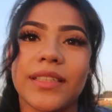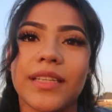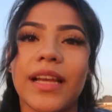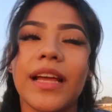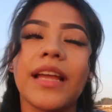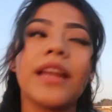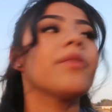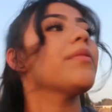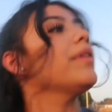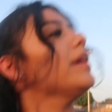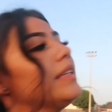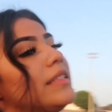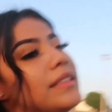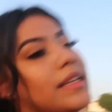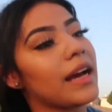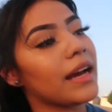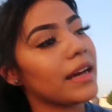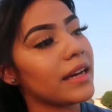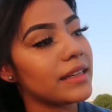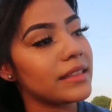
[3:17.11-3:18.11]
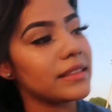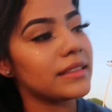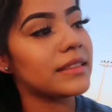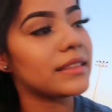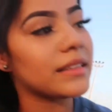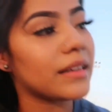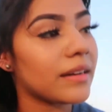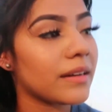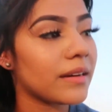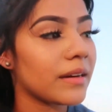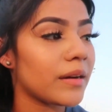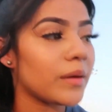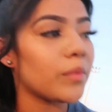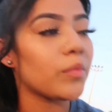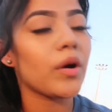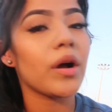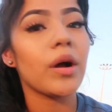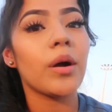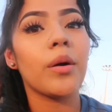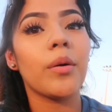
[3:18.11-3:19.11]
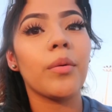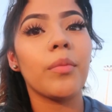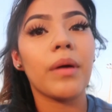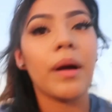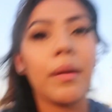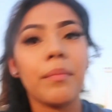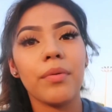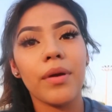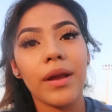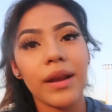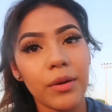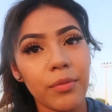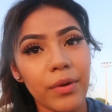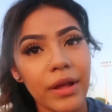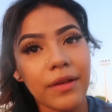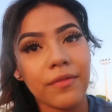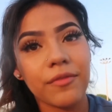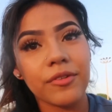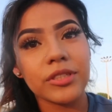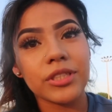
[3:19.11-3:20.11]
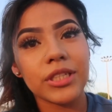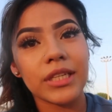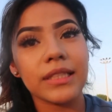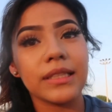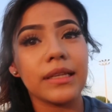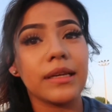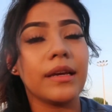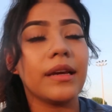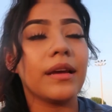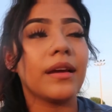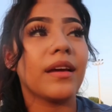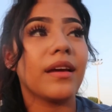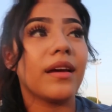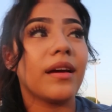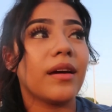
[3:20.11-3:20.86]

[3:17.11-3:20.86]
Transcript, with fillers: Anyways, guys, um, well, I'm probably waiting for Jesse.